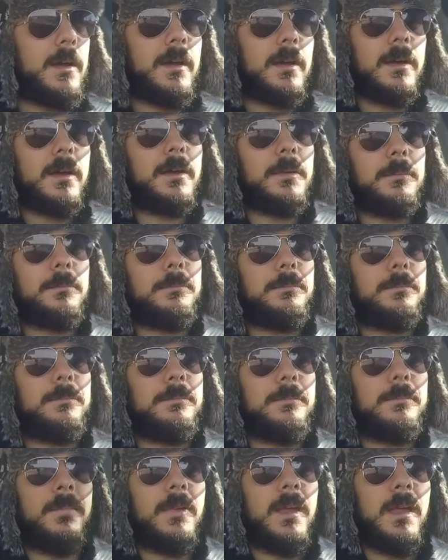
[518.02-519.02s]

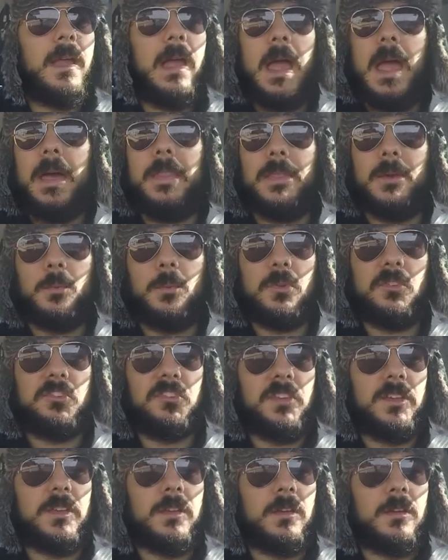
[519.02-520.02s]
And then we'll
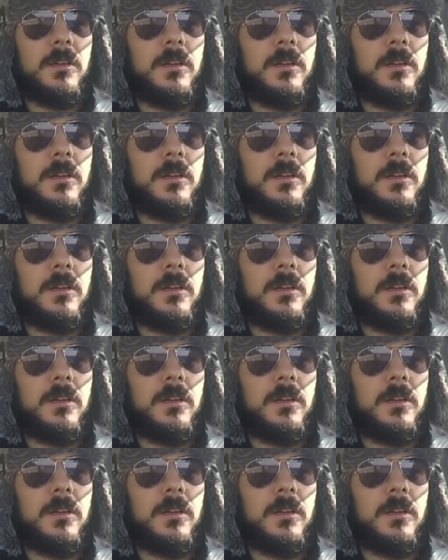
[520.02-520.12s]
see.